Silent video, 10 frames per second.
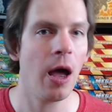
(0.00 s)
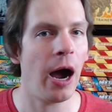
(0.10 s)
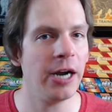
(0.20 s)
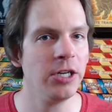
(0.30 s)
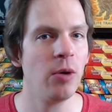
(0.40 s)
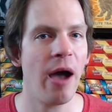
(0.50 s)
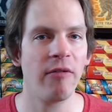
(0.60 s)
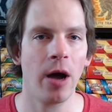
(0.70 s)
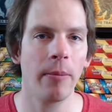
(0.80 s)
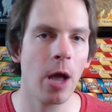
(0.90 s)
I do have
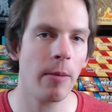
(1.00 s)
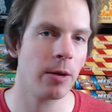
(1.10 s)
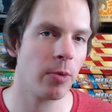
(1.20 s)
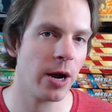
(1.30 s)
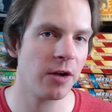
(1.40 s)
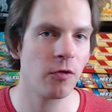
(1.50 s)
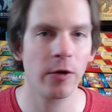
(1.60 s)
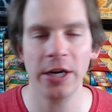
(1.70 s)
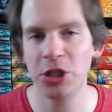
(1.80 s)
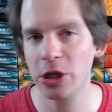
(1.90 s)
an upcoming break for
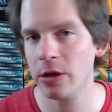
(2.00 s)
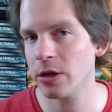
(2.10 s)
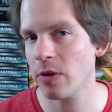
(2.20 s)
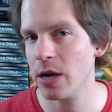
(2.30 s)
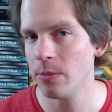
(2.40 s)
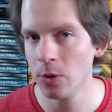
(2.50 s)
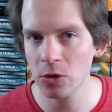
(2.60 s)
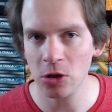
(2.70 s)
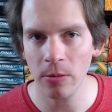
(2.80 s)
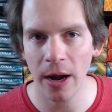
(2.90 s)
a Chilling Reign
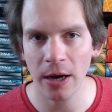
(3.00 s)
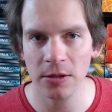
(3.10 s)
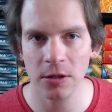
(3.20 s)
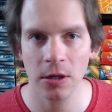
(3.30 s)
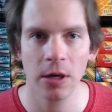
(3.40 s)
booster box.